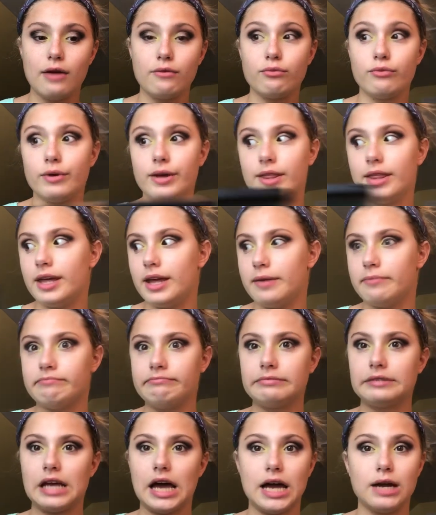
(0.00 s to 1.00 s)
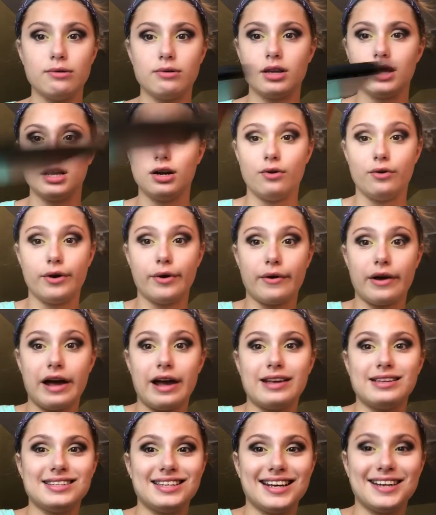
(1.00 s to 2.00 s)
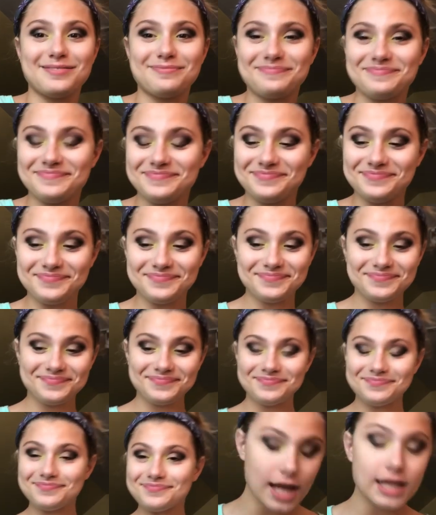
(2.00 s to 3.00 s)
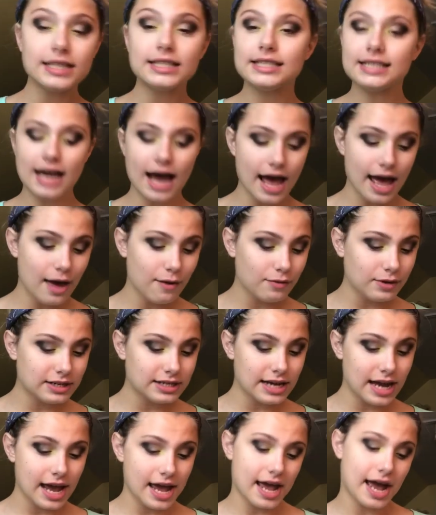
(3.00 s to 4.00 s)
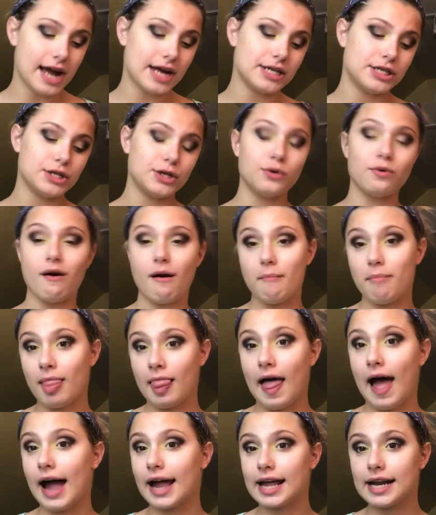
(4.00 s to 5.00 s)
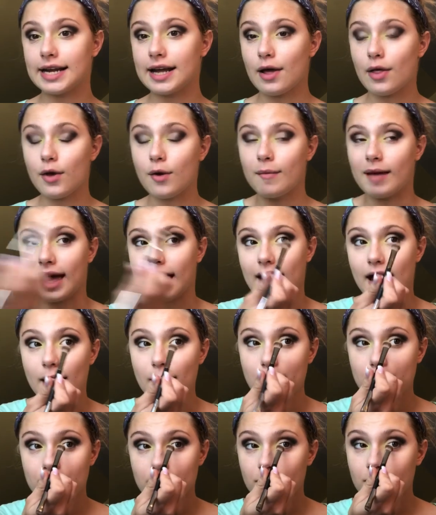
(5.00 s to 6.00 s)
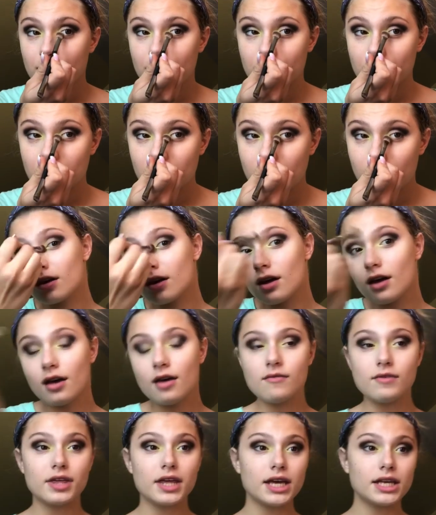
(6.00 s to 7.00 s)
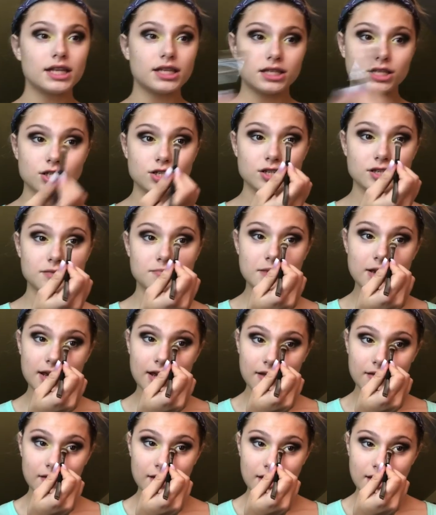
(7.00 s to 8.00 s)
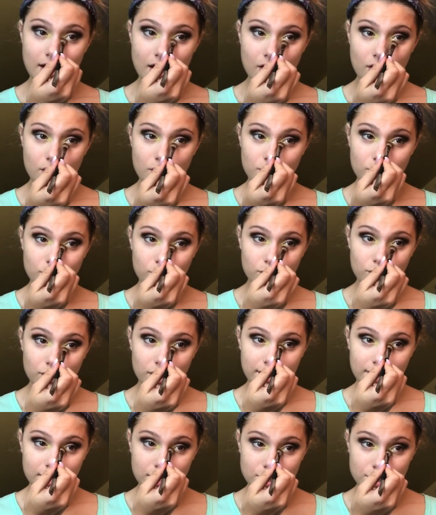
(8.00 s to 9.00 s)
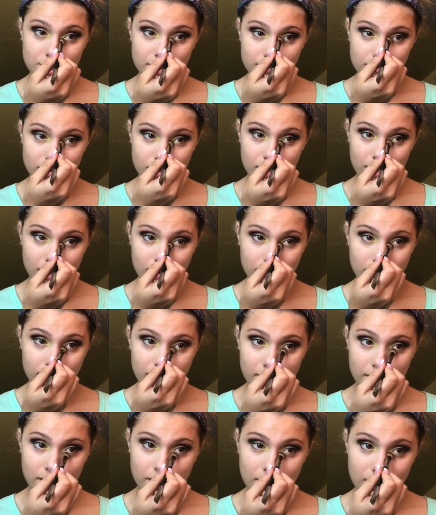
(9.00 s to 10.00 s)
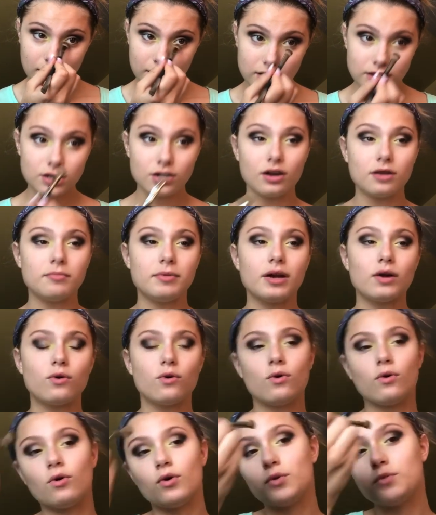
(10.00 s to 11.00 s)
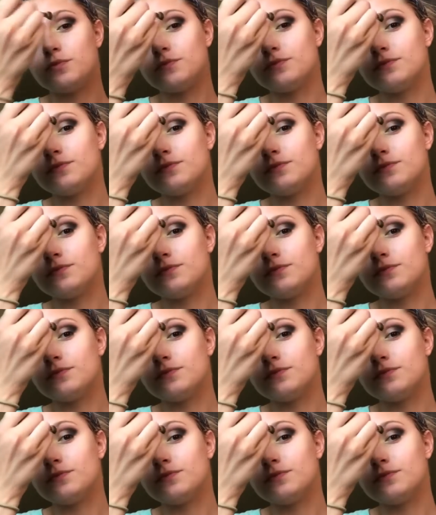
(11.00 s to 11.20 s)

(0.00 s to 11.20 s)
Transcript: I really don't know, guys. Like, it's not every day I do black and yellow makeup. I feel like this is just making the yellow really shimmery, but this could be cool.